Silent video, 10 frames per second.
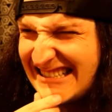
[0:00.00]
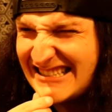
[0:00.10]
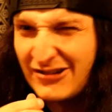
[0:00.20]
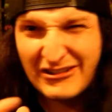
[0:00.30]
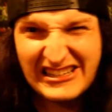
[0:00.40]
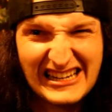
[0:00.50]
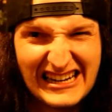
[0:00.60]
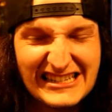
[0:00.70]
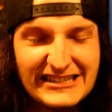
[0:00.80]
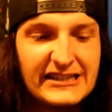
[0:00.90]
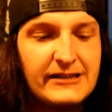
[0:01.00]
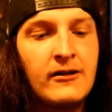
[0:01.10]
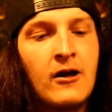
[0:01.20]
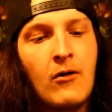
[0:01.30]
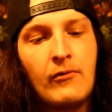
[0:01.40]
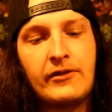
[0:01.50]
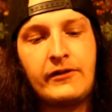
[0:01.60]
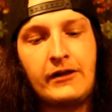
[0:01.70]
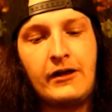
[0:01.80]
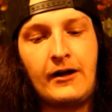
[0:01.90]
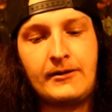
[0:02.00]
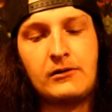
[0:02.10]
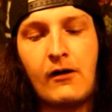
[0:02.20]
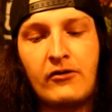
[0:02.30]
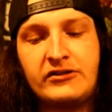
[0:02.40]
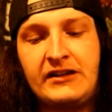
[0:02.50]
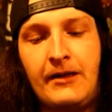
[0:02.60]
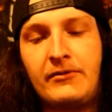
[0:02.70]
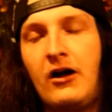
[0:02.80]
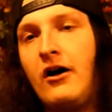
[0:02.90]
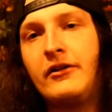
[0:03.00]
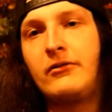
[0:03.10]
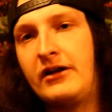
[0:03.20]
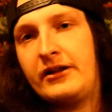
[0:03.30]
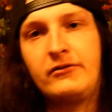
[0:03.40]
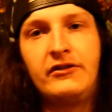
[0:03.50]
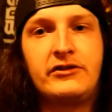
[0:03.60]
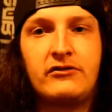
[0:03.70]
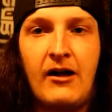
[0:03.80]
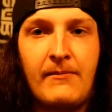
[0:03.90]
twenty nineteen. With the, uh, the logo stamped all the way through the strap.